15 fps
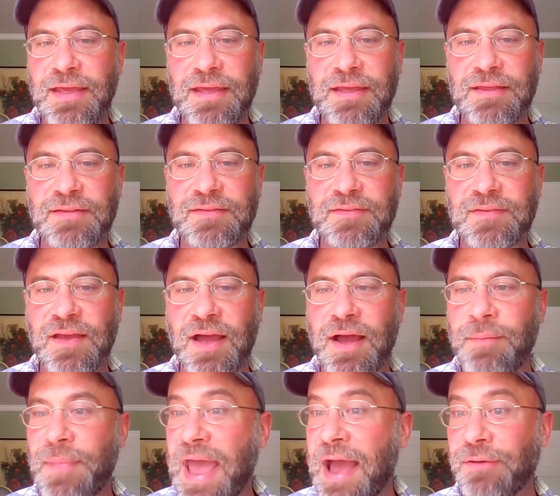is
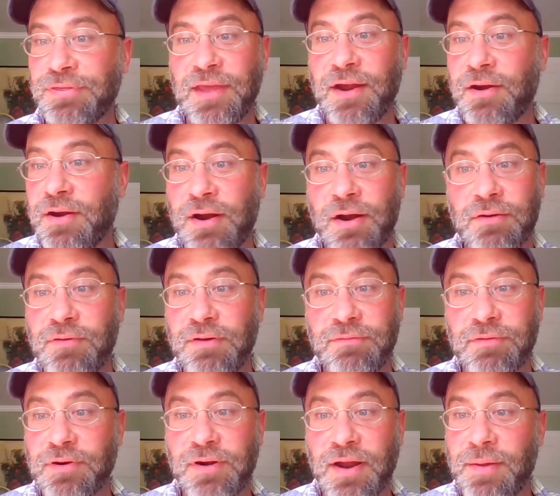out there in our
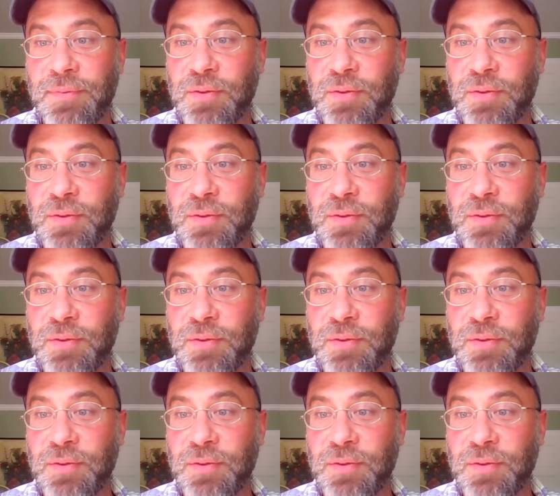river.